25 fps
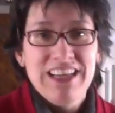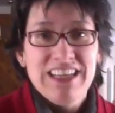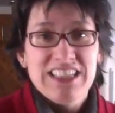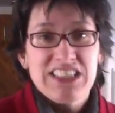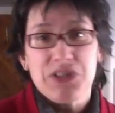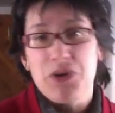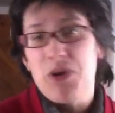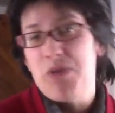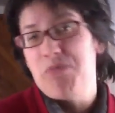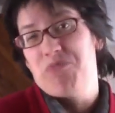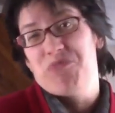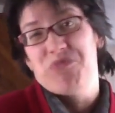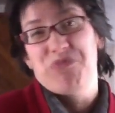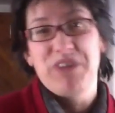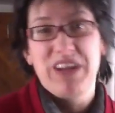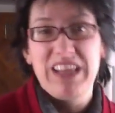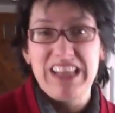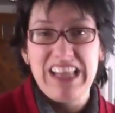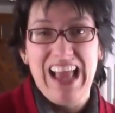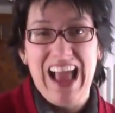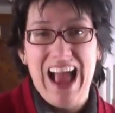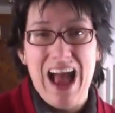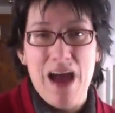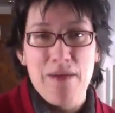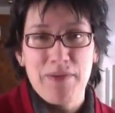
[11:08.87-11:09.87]
So I'm
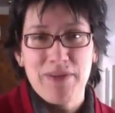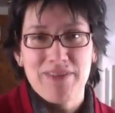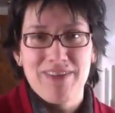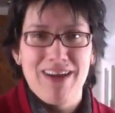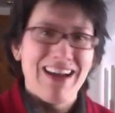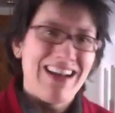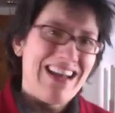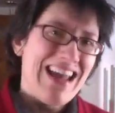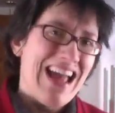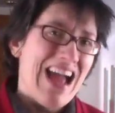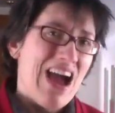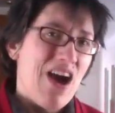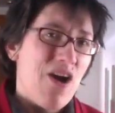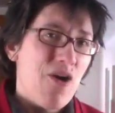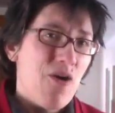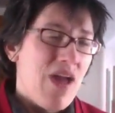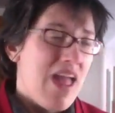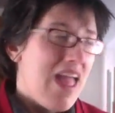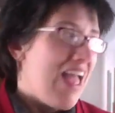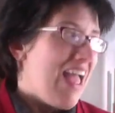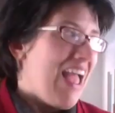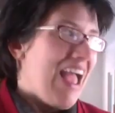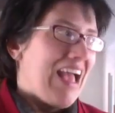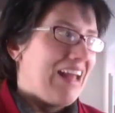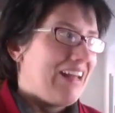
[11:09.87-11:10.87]
really happy right now,
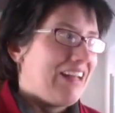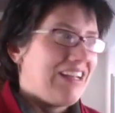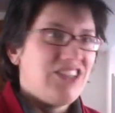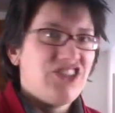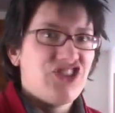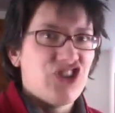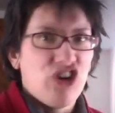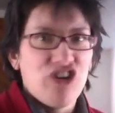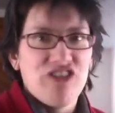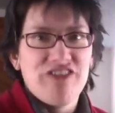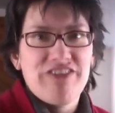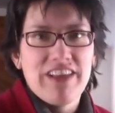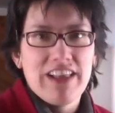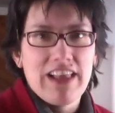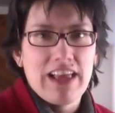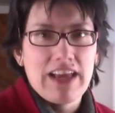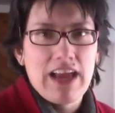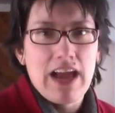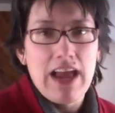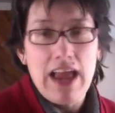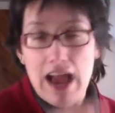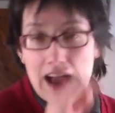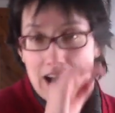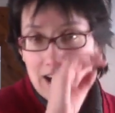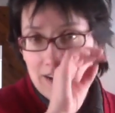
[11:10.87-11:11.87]
and I don't feel like
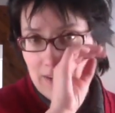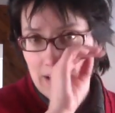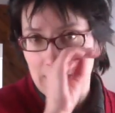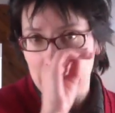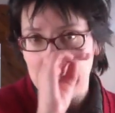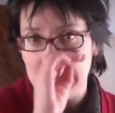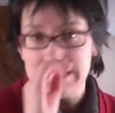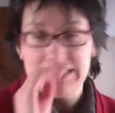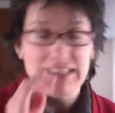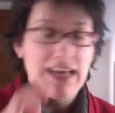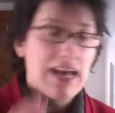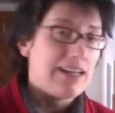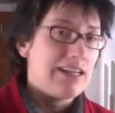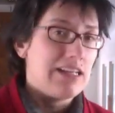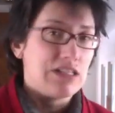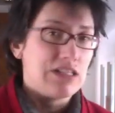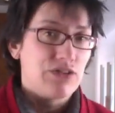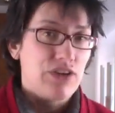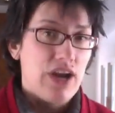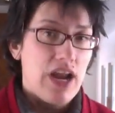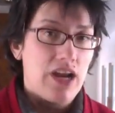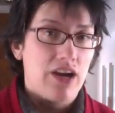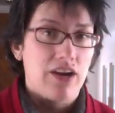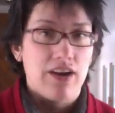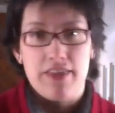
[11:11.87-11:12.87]
I have any sadness
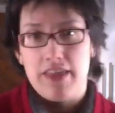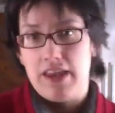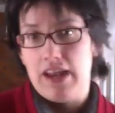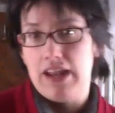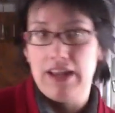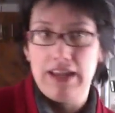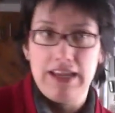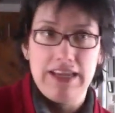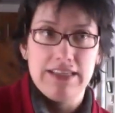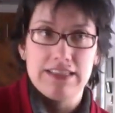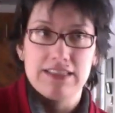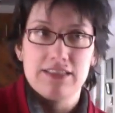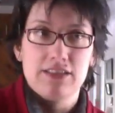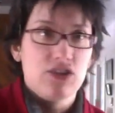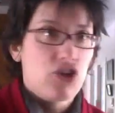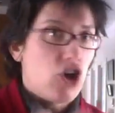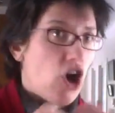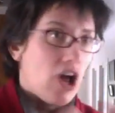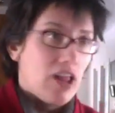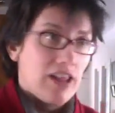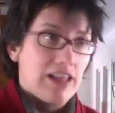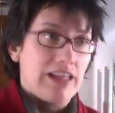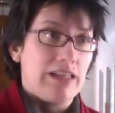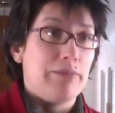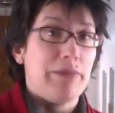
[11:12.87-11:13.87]
or anger that is
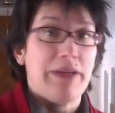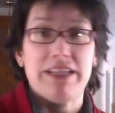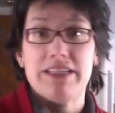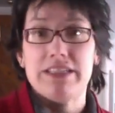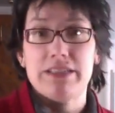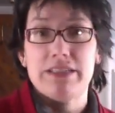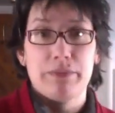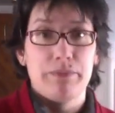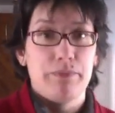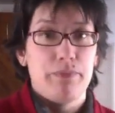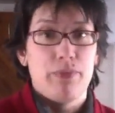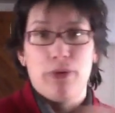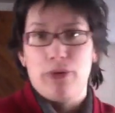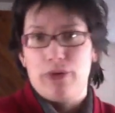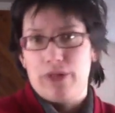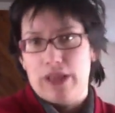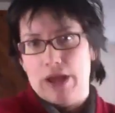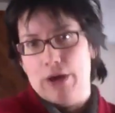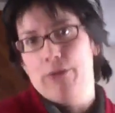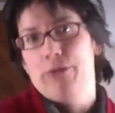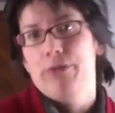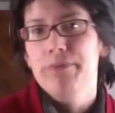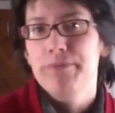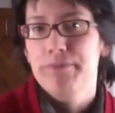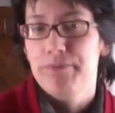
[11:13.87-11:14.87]
calling me to pull
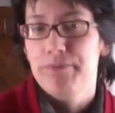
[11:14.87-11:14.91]
out.